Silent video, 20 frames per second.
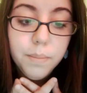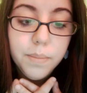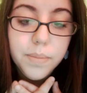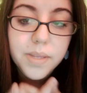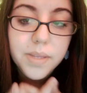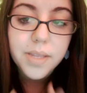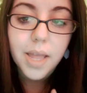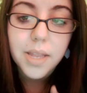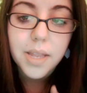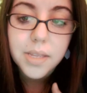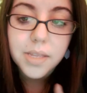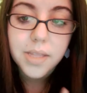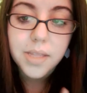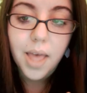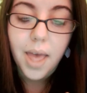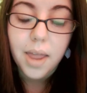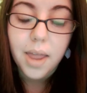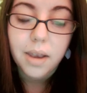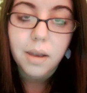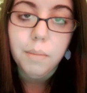Since
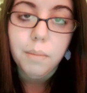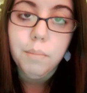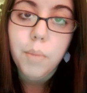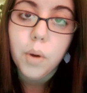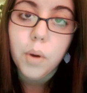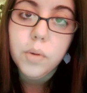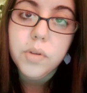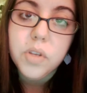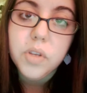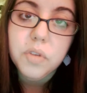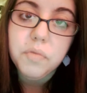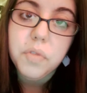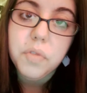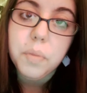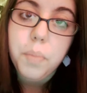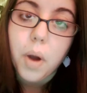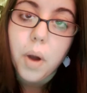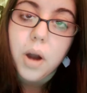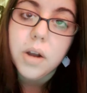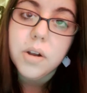then, most of
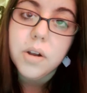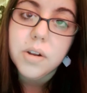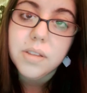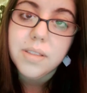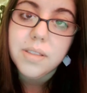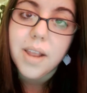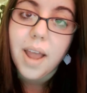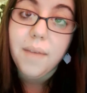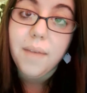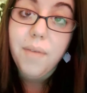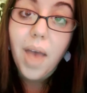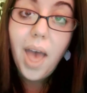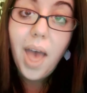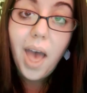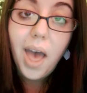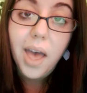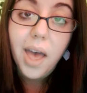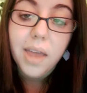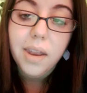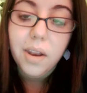the partners that I've
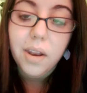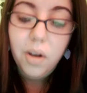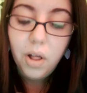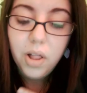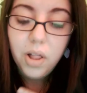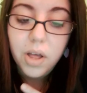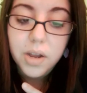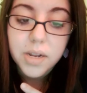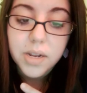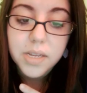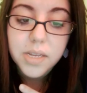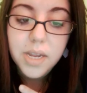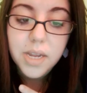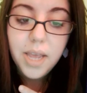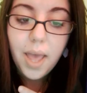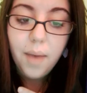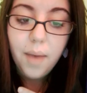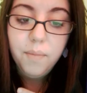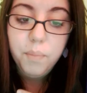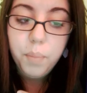had, in all honesty,
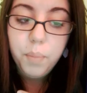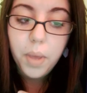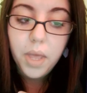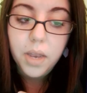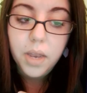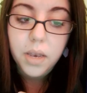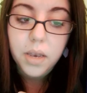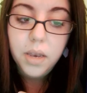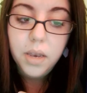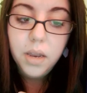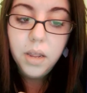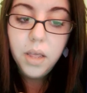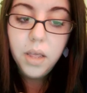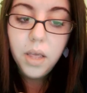have been